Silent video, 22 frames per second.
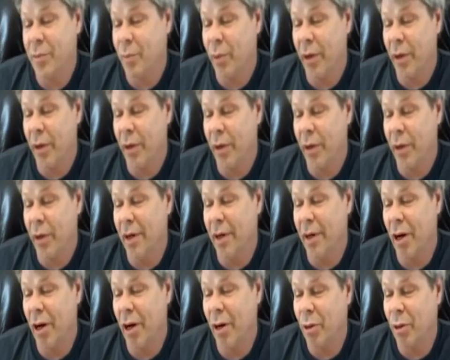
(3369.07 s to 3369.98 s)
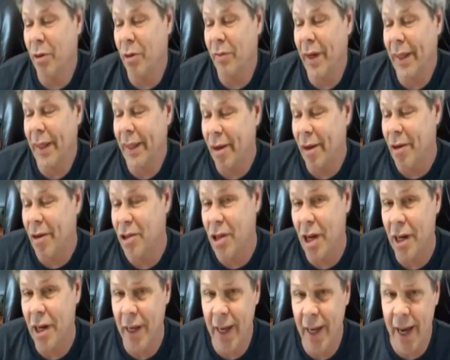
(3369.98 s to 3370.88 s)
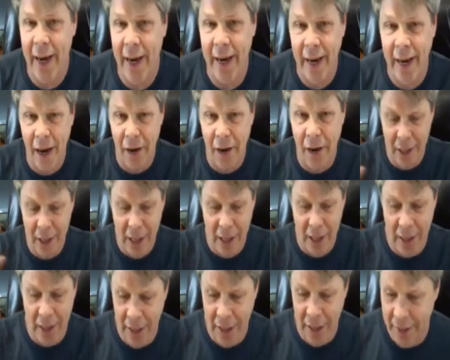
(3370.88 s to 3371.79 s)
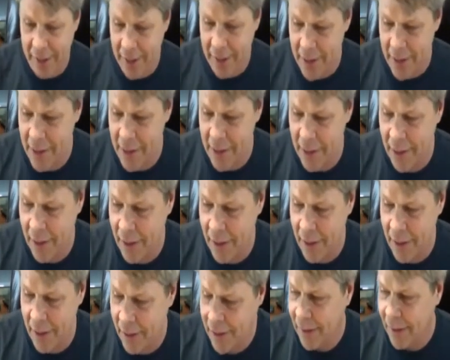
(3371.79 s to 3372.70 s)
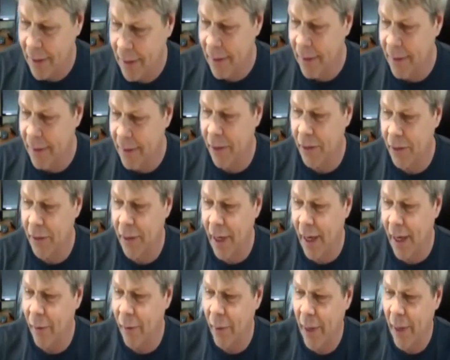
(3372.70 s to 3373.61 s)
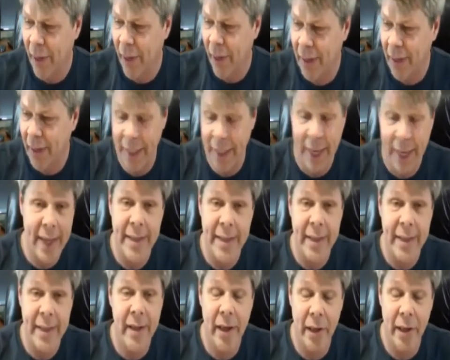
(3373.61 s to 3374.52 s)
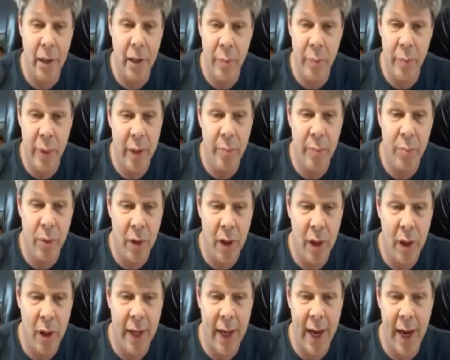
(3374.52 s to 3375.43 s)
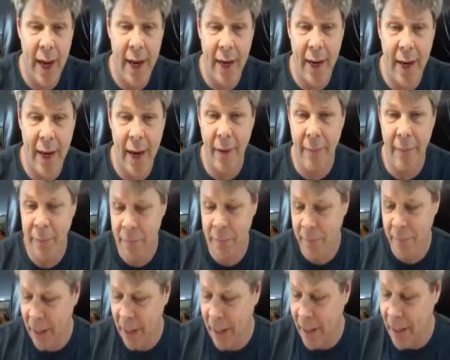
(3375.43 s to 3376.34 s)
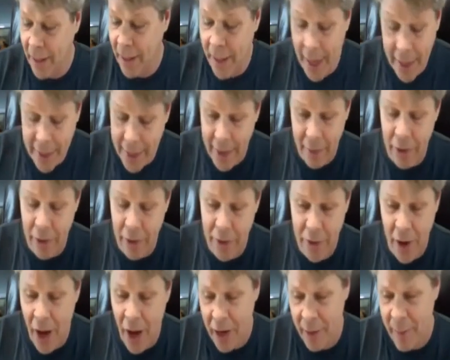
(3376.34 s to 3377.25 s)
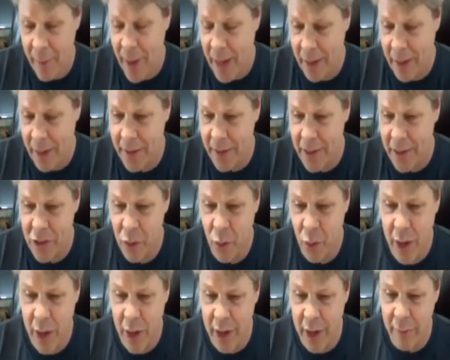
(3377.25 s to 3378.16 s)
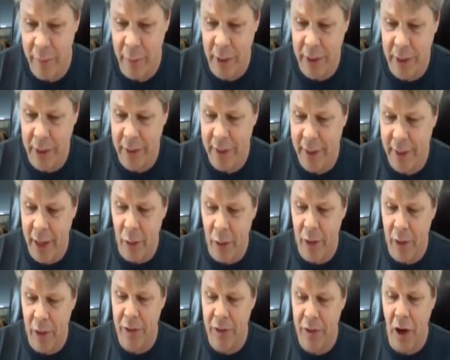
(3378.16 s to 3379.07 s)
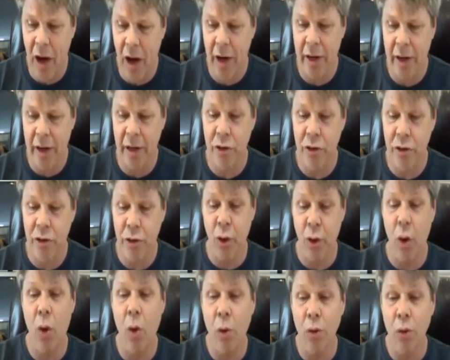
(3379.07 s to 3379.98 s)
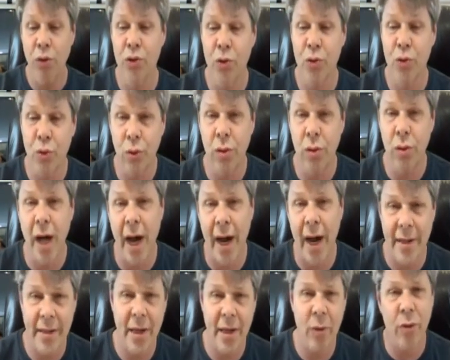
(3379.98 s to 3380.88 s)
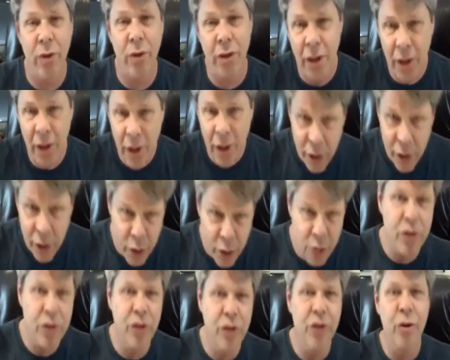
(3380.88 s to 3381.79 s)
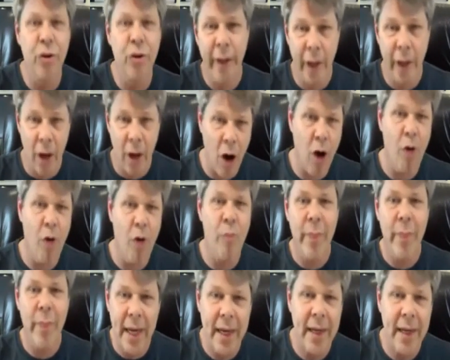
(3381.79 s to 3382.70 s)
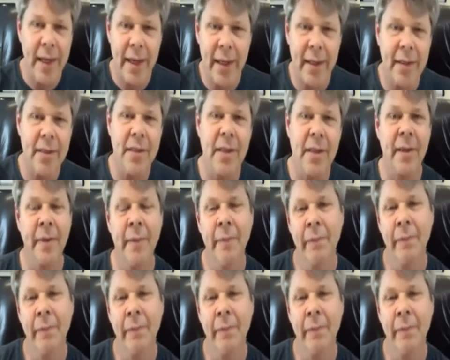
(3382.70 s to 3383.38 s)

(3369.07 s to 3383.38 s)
it's pretty incredible. In fact, I was on a hangout kind of like this the the other night, and we had like 1,800 people on the hangout. And I never thought about it this way, but they were talking to the old school guys that were used to doing home meetings.